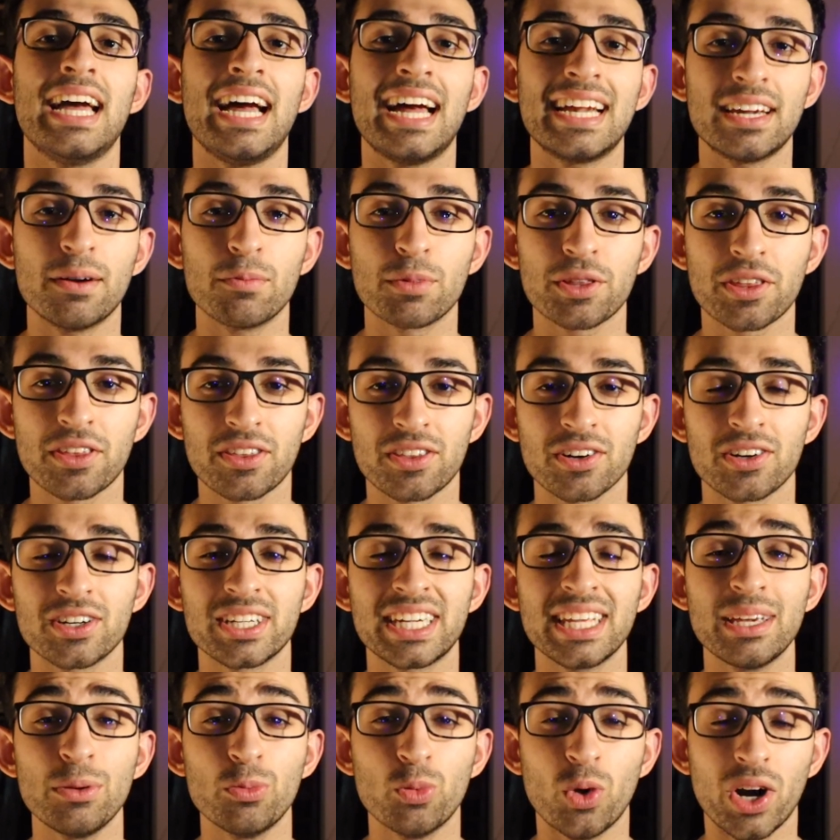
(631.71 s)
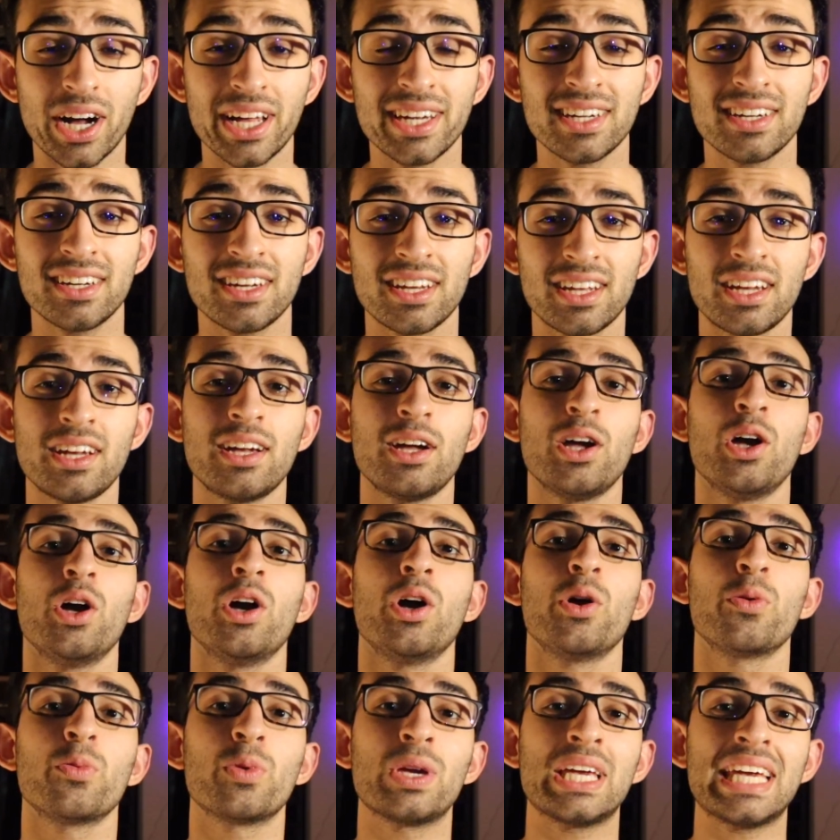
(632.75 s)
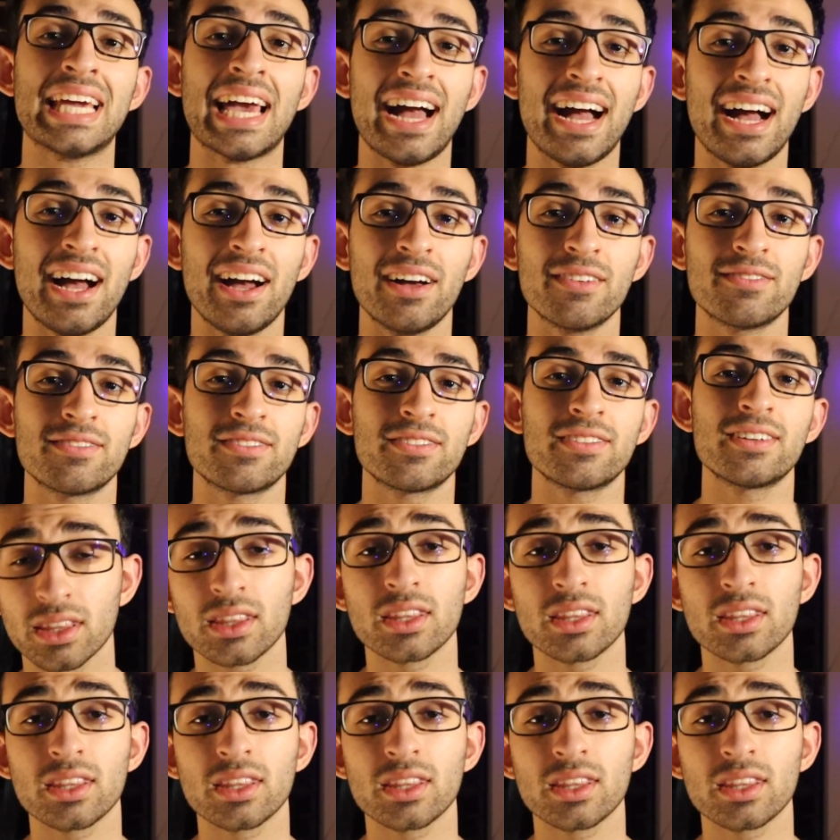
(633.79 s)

At number 31, we have